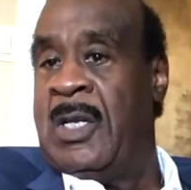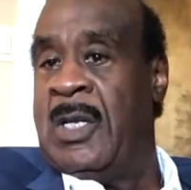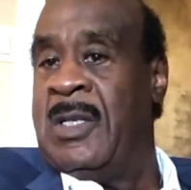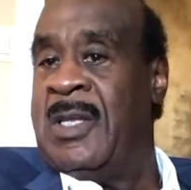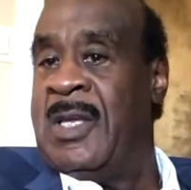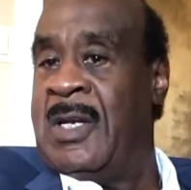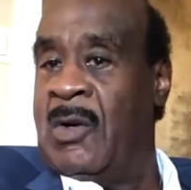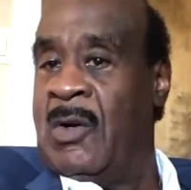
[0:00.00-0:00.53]

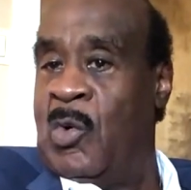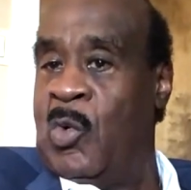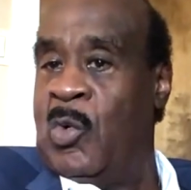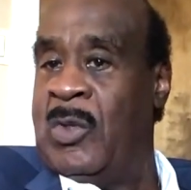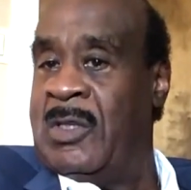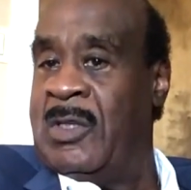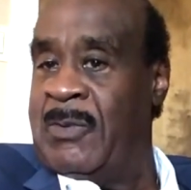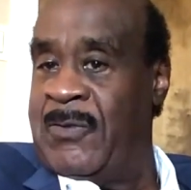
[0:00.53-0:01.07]
that
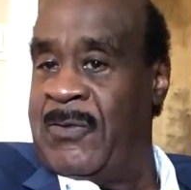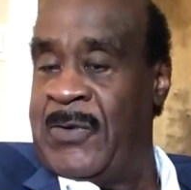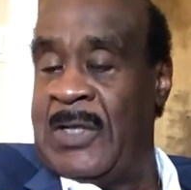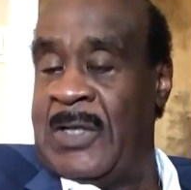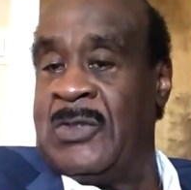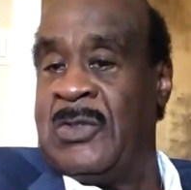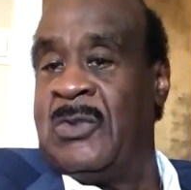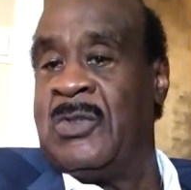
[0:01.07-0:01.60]
only the
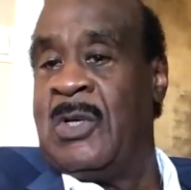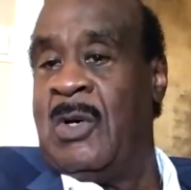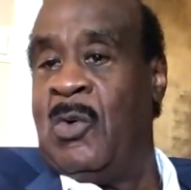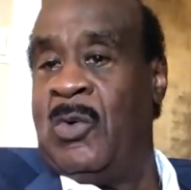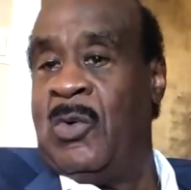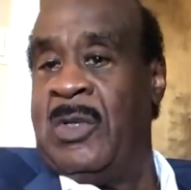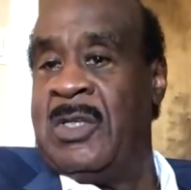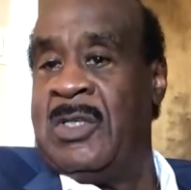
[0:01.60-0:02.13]
professors,
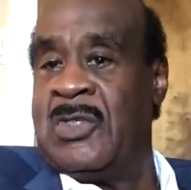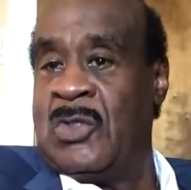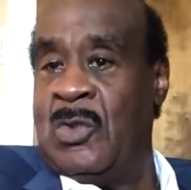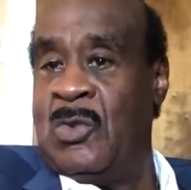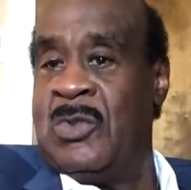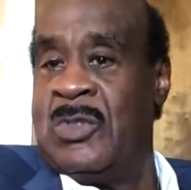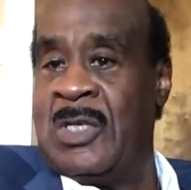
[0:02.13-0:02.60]
only the students